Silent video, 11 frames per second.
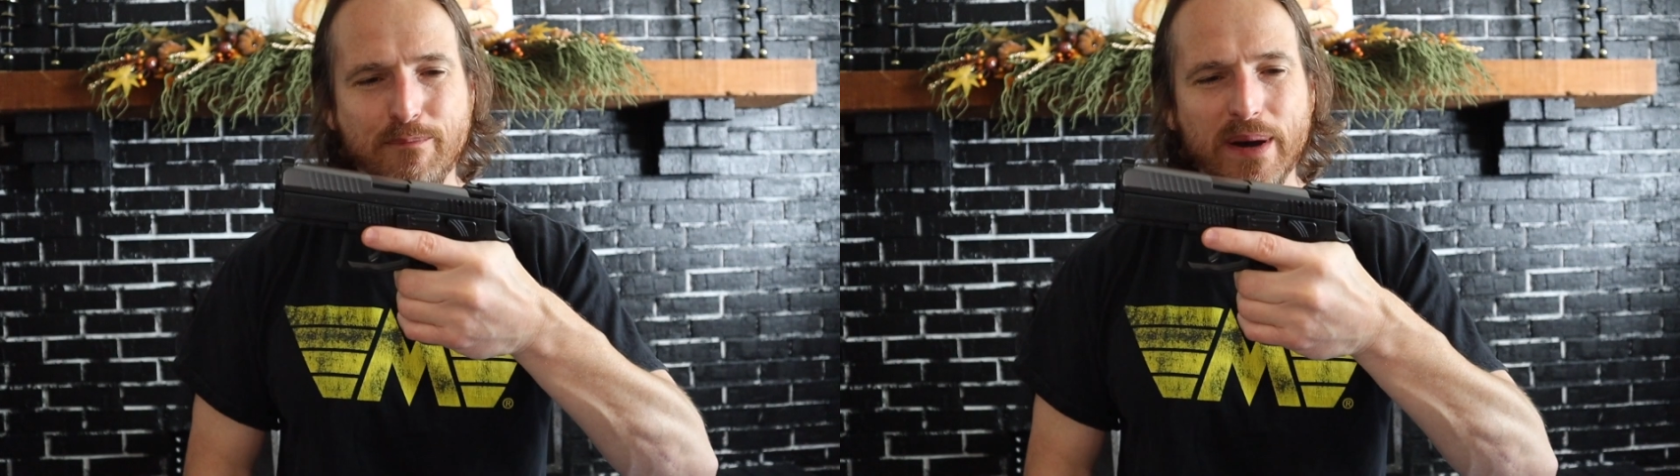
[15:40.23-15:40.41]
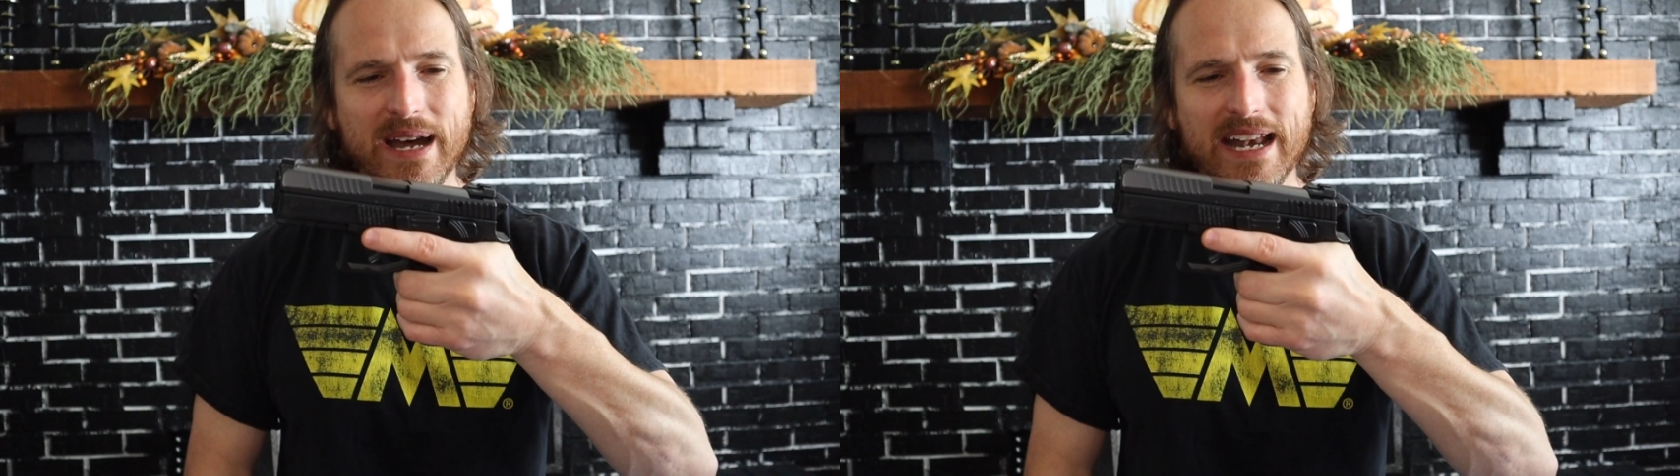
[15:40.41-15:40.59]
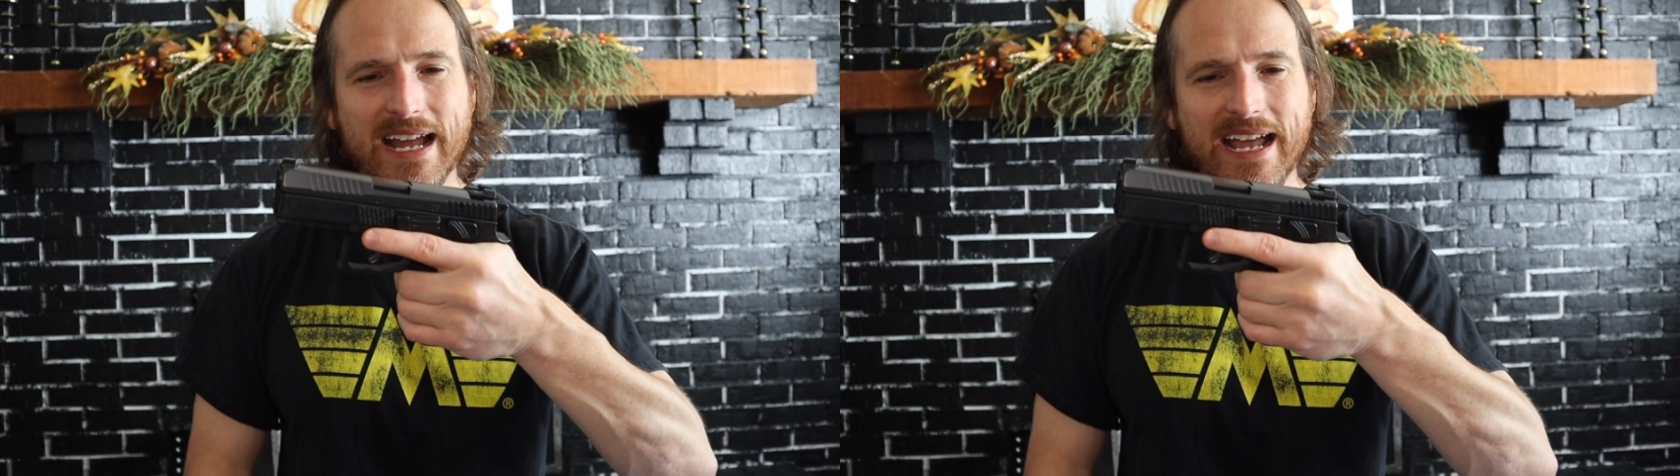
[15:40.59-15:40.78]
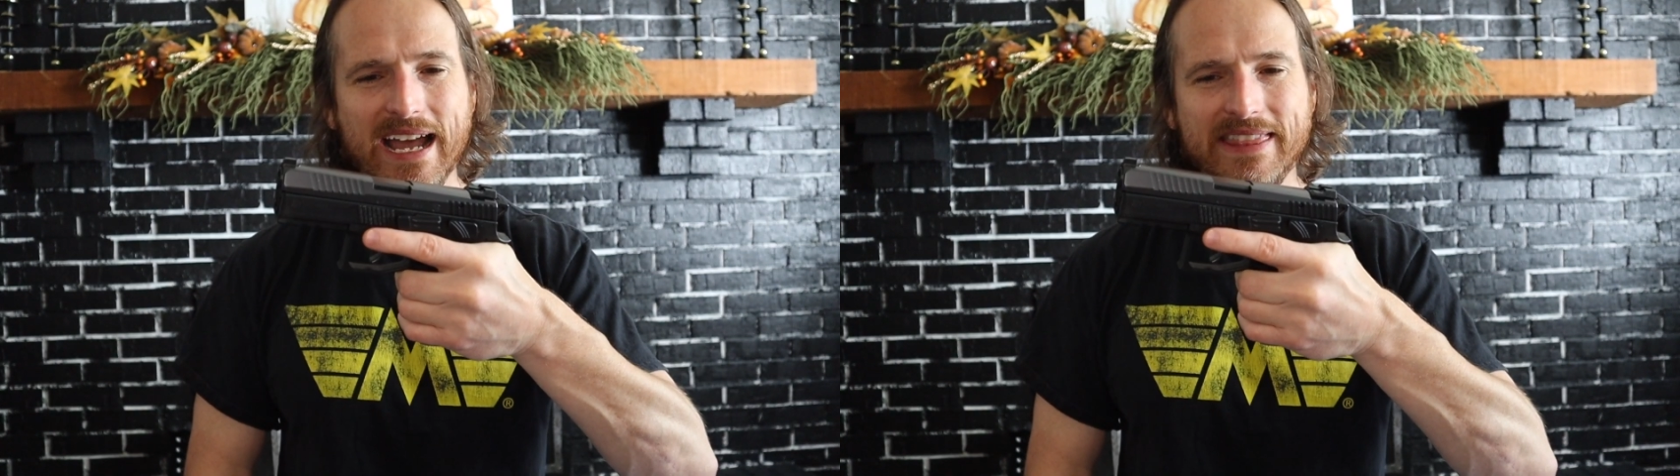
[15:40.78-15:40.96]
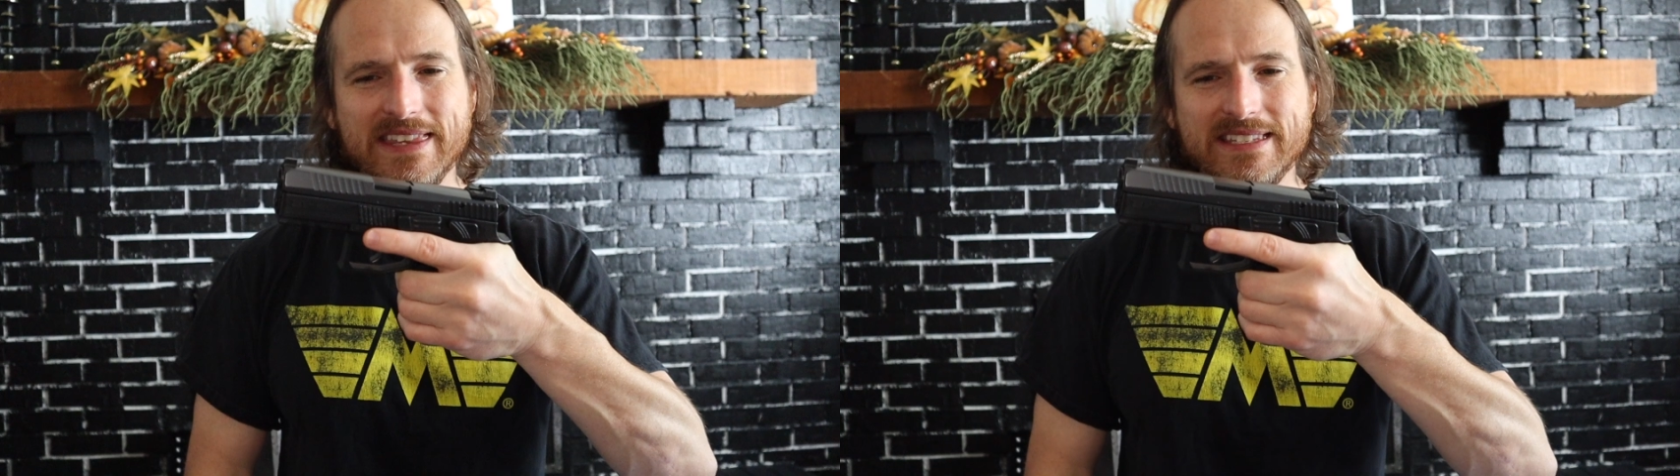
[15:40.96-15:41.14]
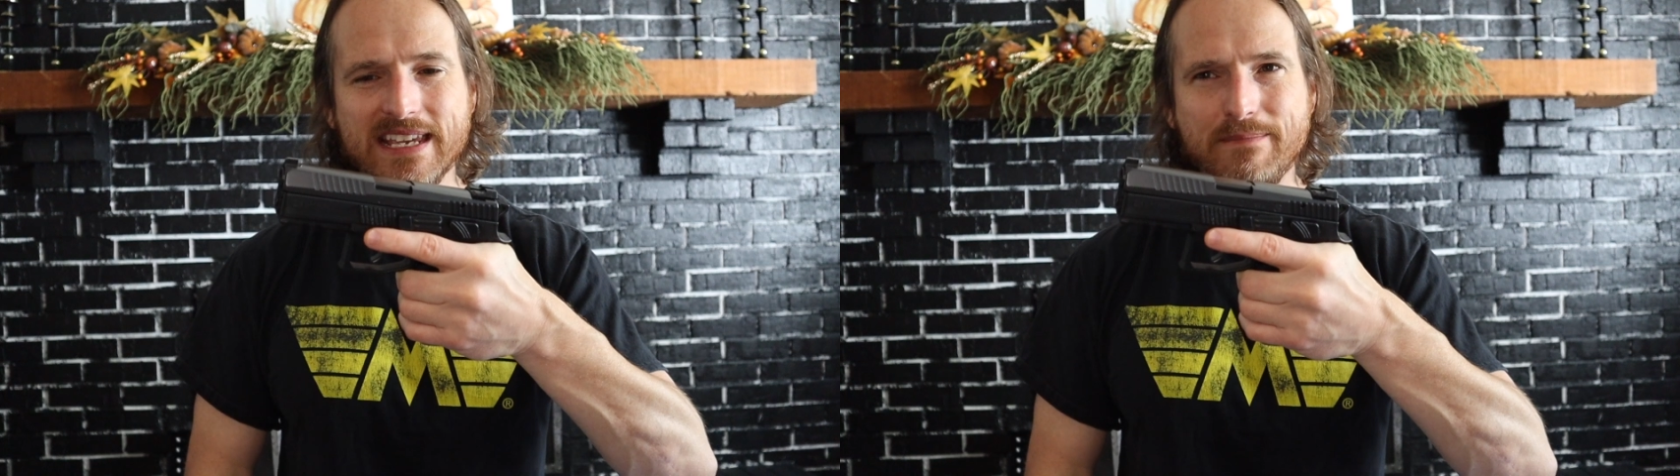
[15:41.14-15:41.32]
But at
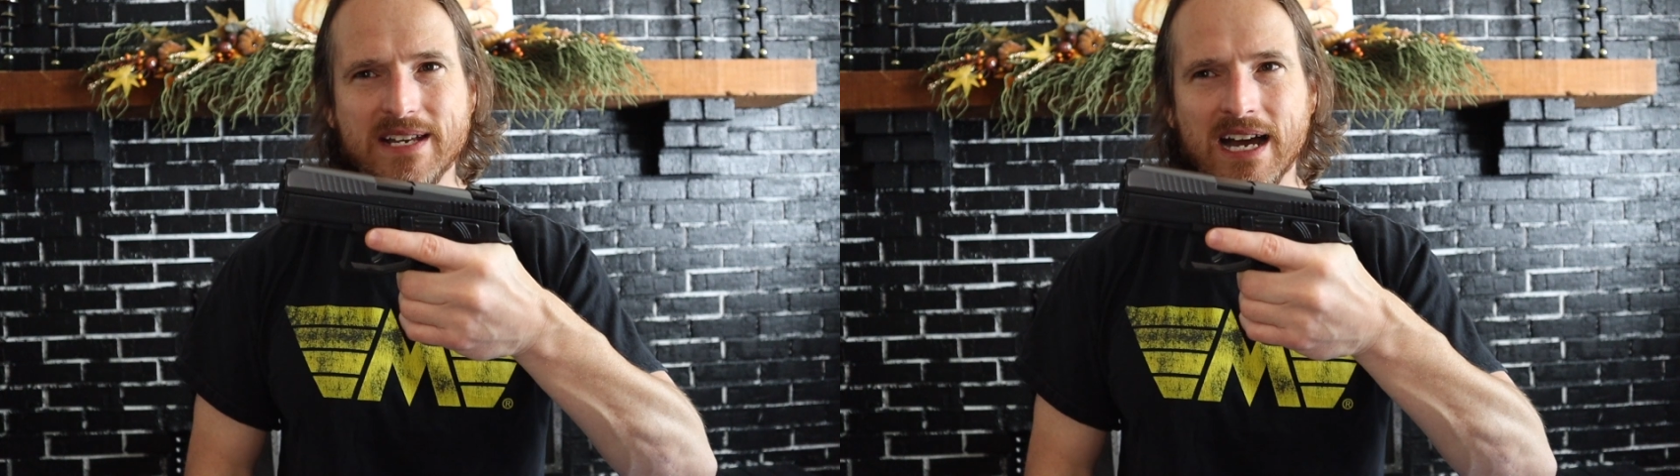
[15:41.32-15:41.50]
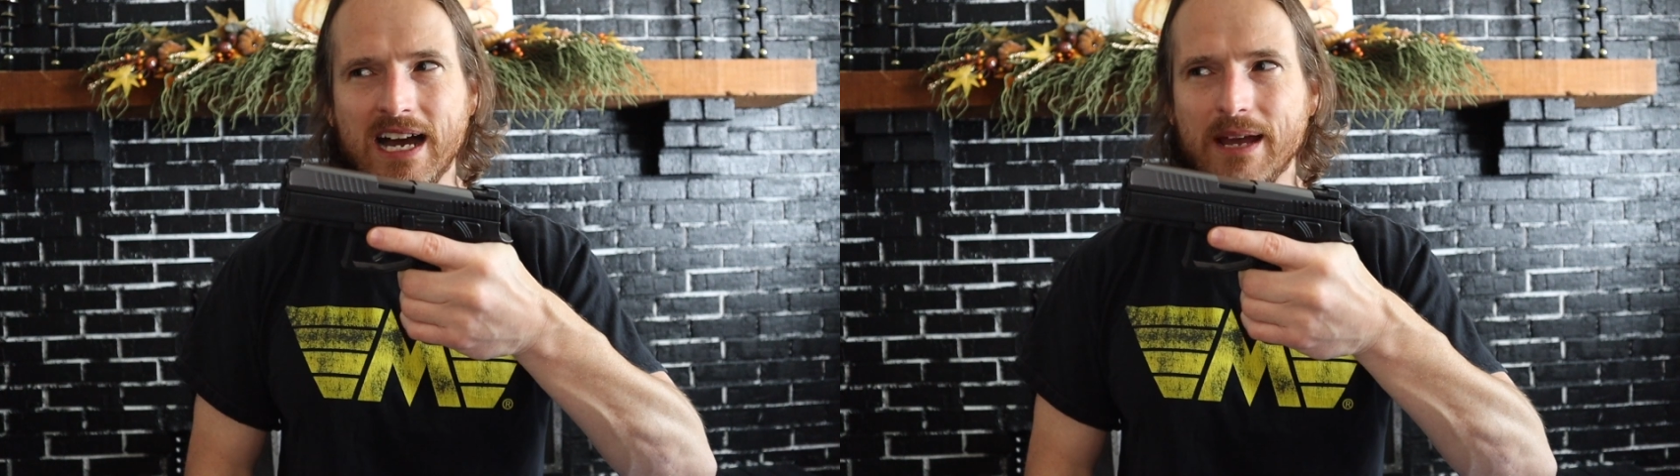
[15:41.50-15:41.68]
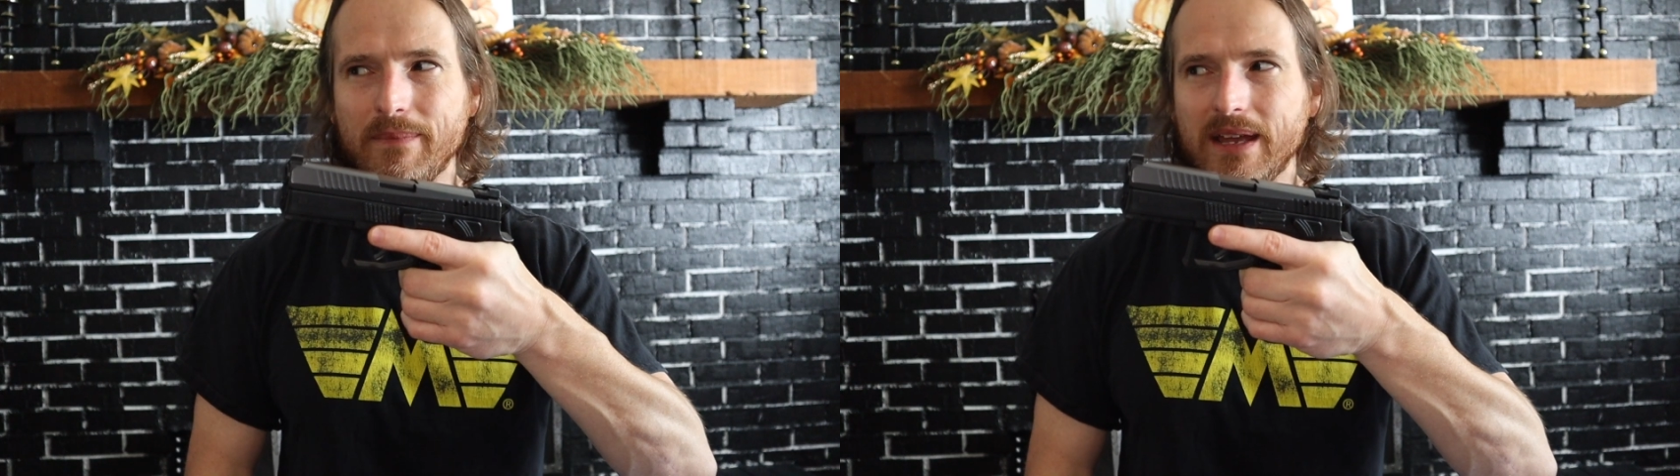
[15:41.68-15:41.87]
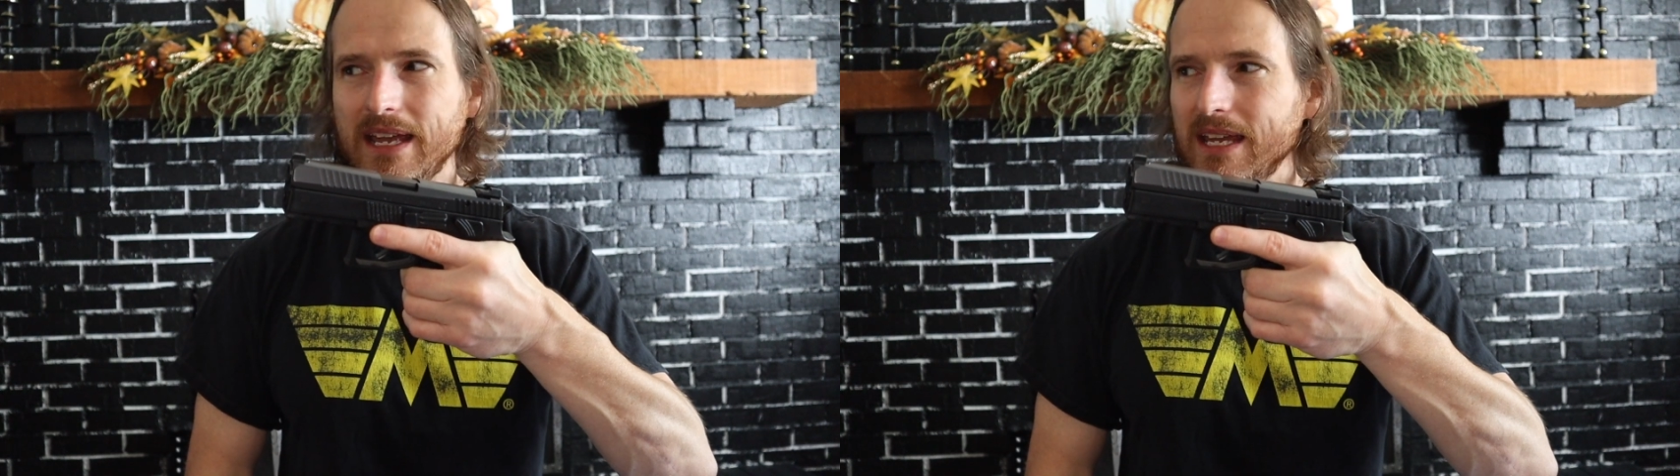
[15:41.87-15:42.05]
the same time,